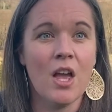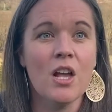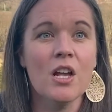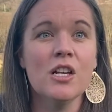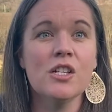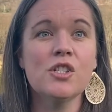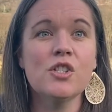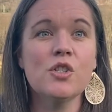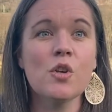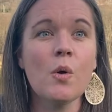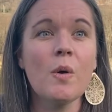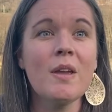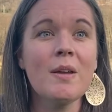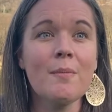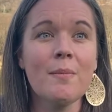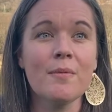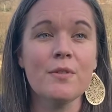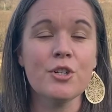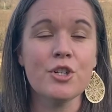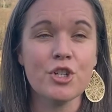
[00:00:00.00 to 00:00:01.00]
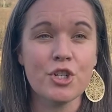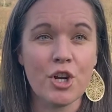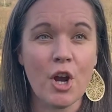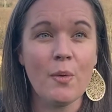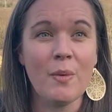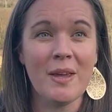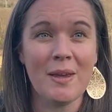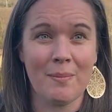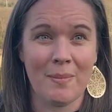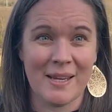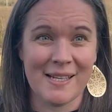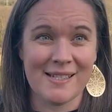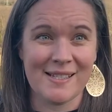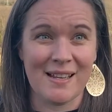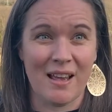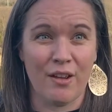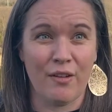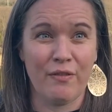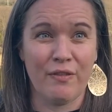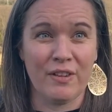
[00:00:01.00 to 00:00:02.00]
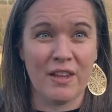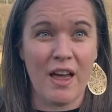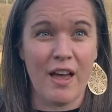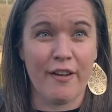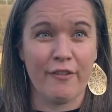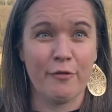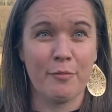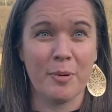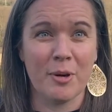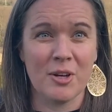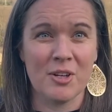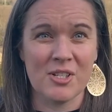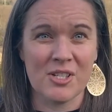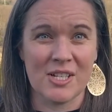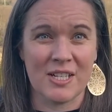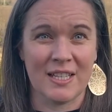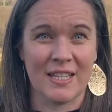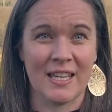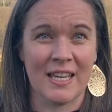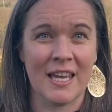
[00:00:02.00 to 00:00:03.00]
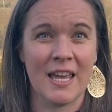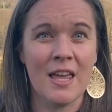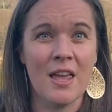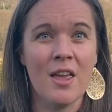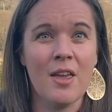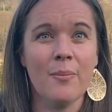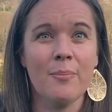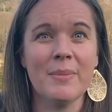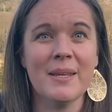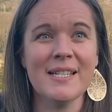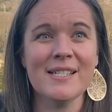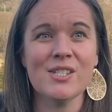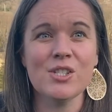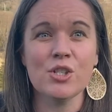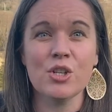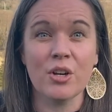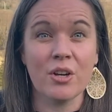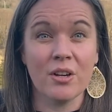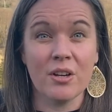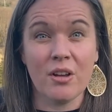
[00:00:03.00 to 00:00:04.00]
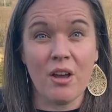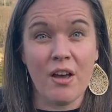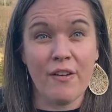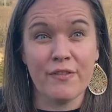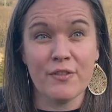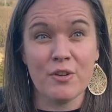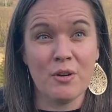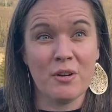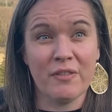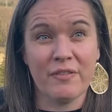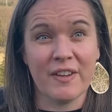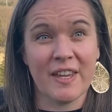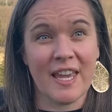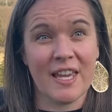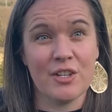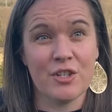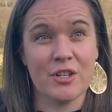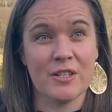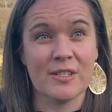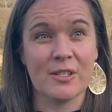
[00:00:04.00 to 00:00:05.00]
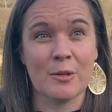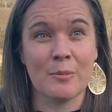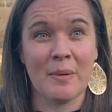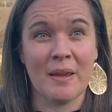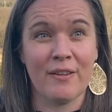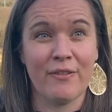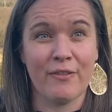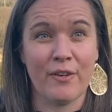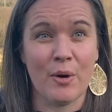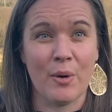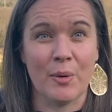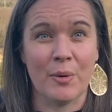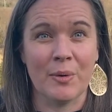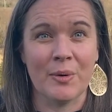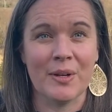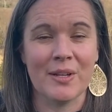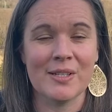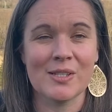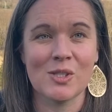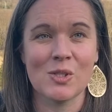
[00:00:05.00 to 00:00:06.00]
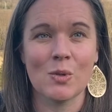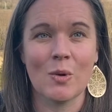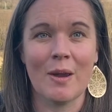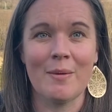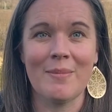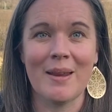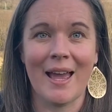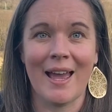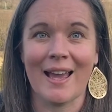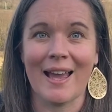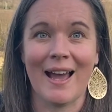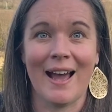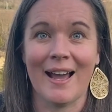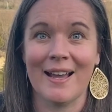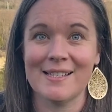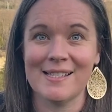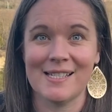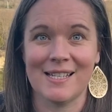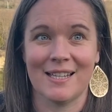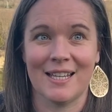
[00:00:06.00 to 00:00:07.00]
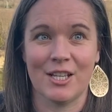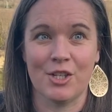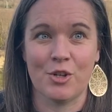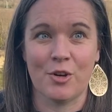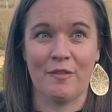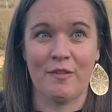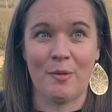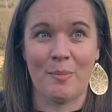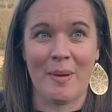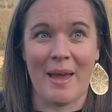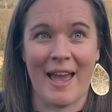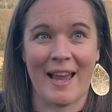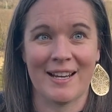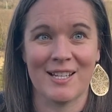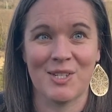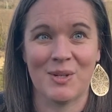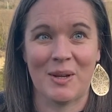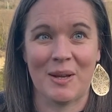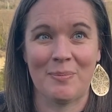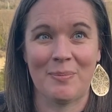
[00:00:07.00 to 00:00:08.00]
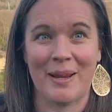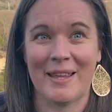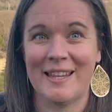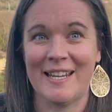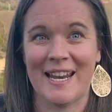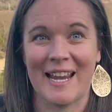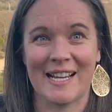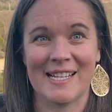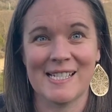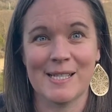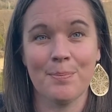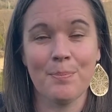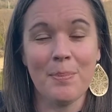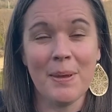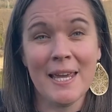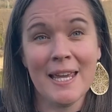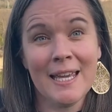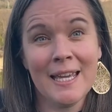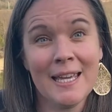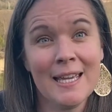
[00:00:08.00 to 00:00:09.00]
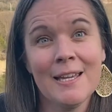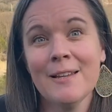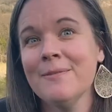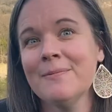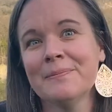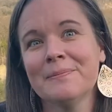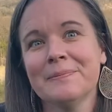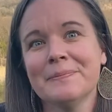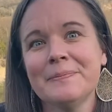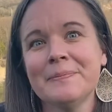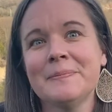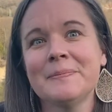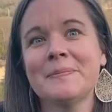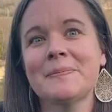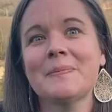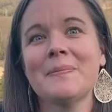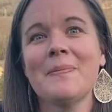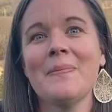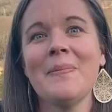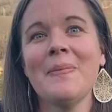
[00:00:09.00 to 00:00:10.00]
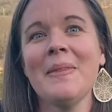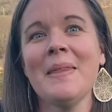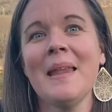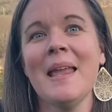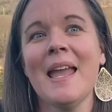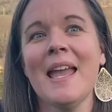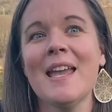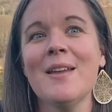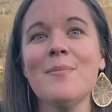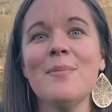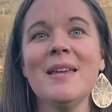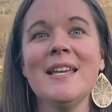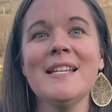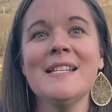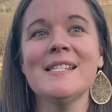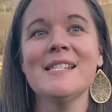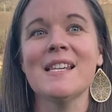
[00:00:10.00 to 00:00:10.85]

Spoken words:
Showing myself love personally means turning off notifications on my phone so I'm not constantly driven back to it by the next ping. It means